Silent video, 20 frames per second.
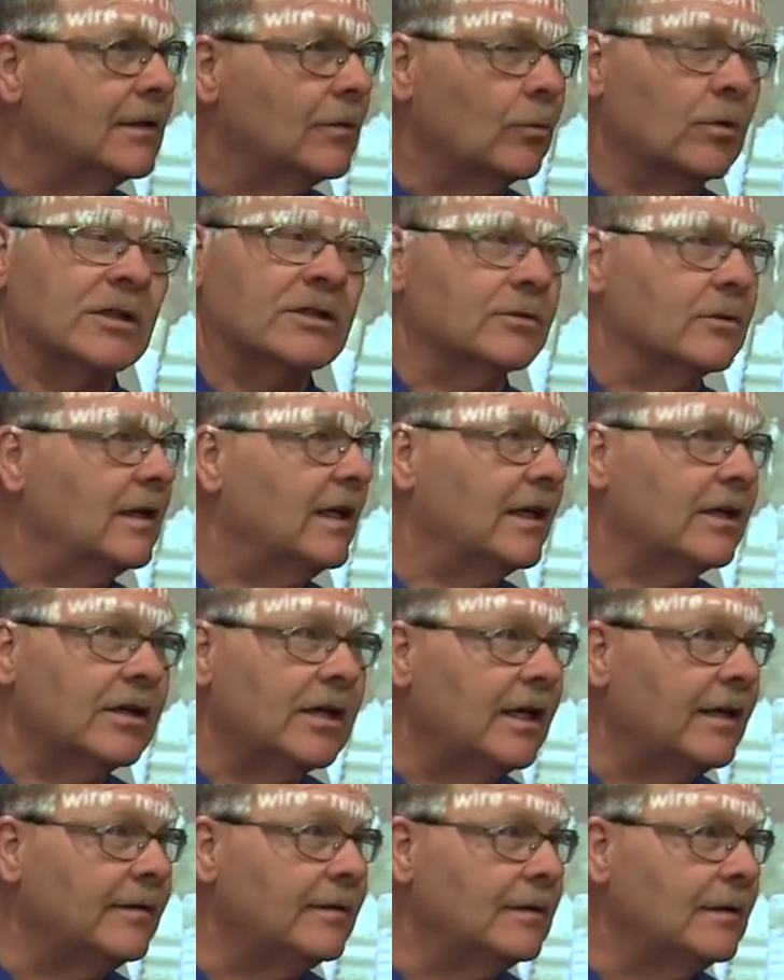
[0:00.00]
Works really
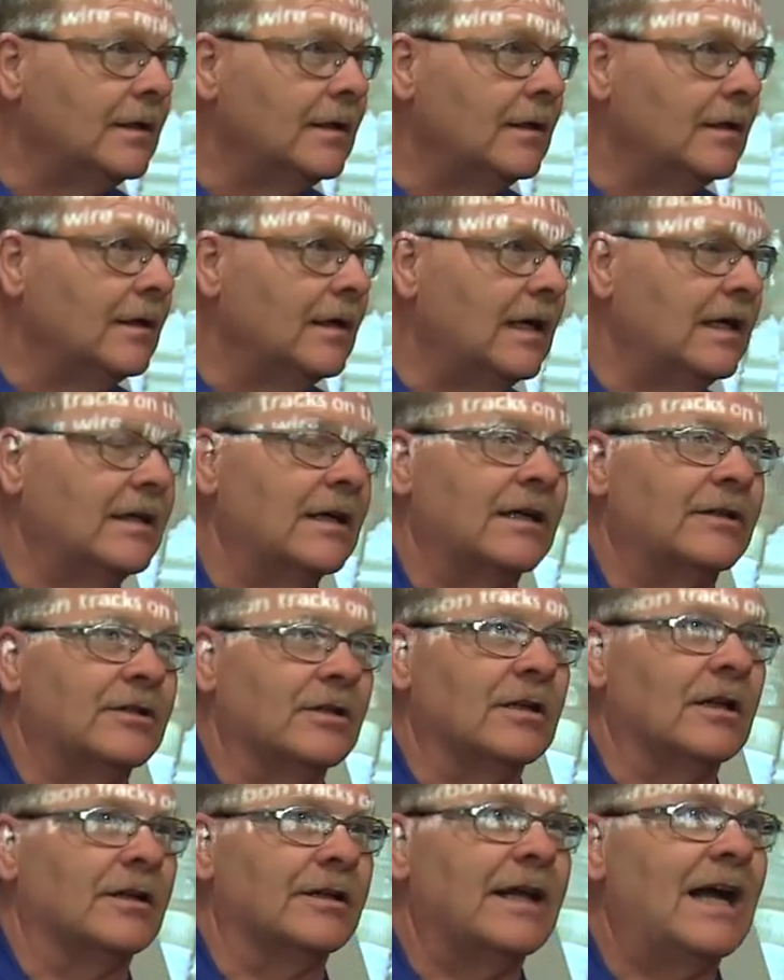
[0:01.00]
good. You got your little